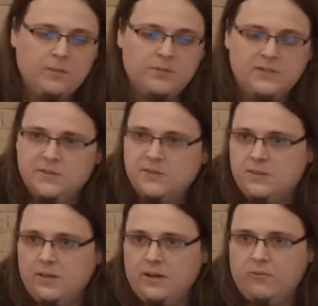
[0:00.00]
but since
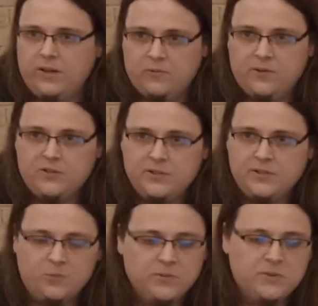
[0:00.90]
the Quake 3 engine
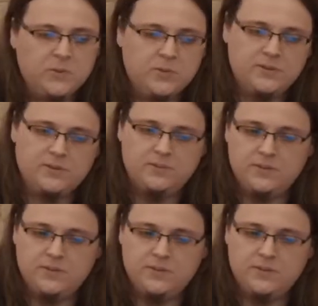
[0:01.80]
is open source,